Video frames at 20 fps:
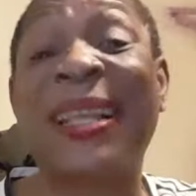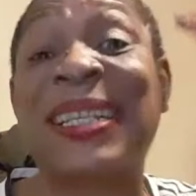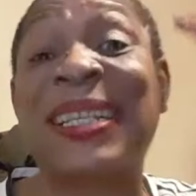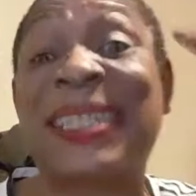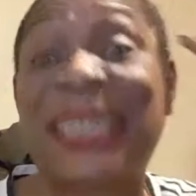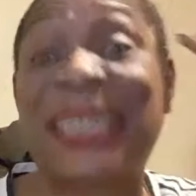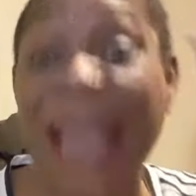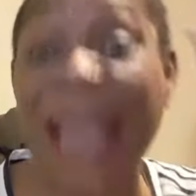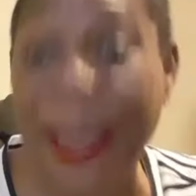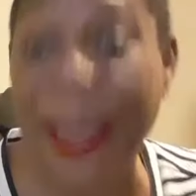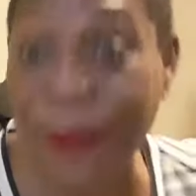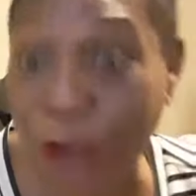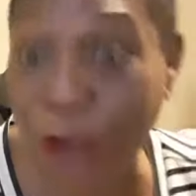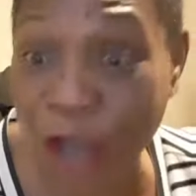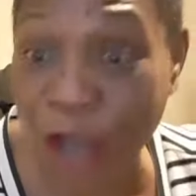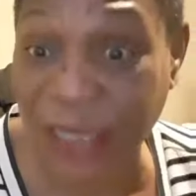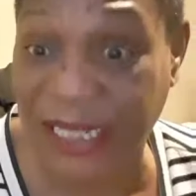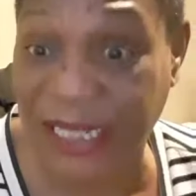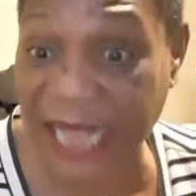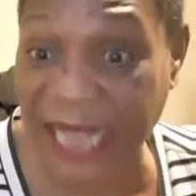same
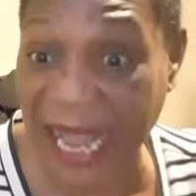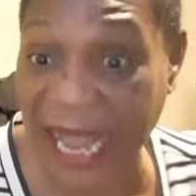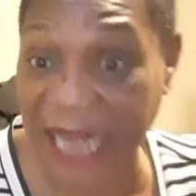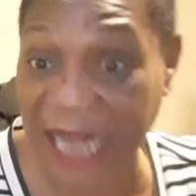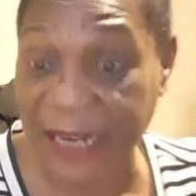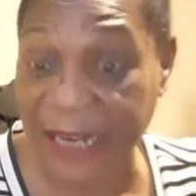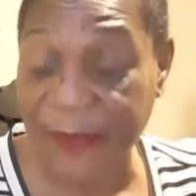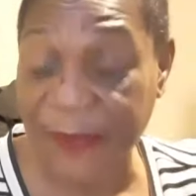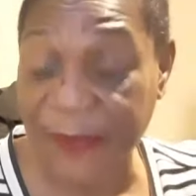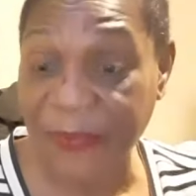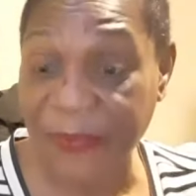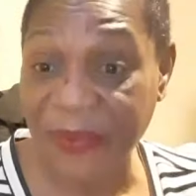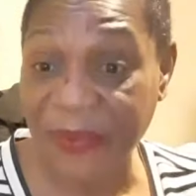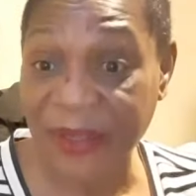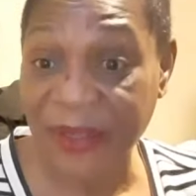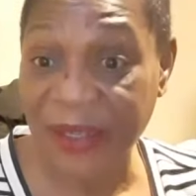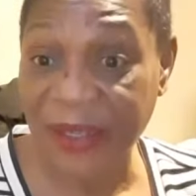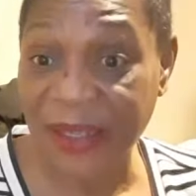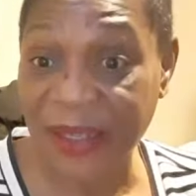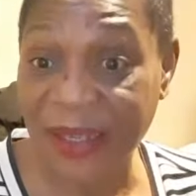concern,
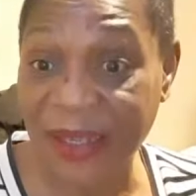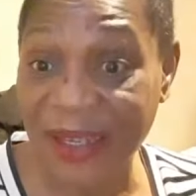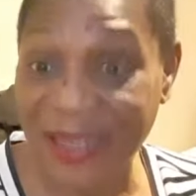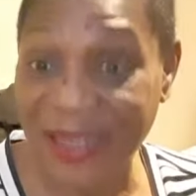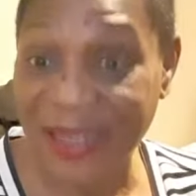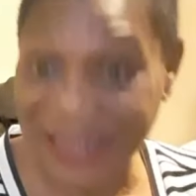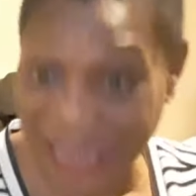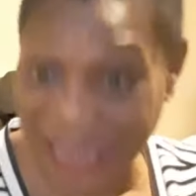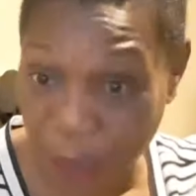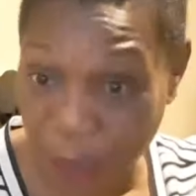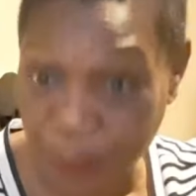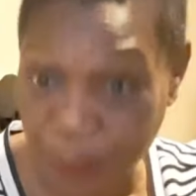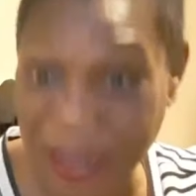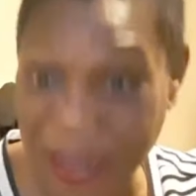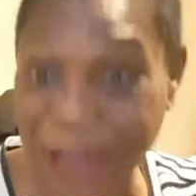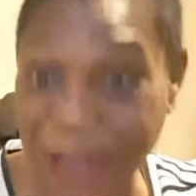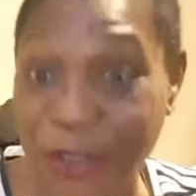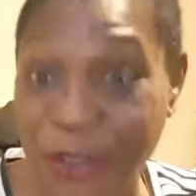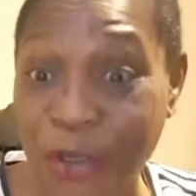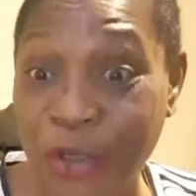there will be
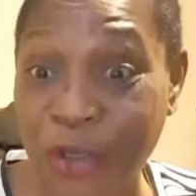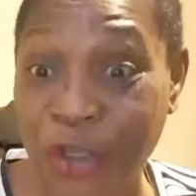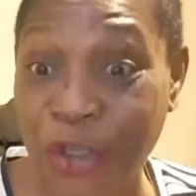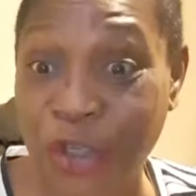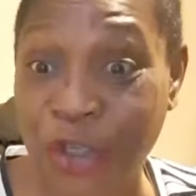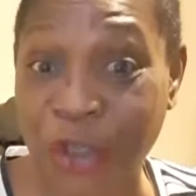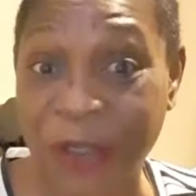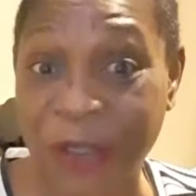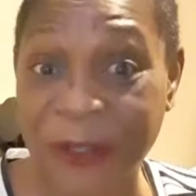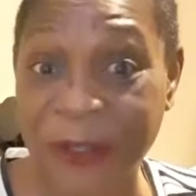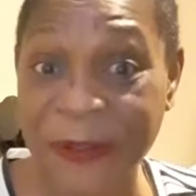a solution.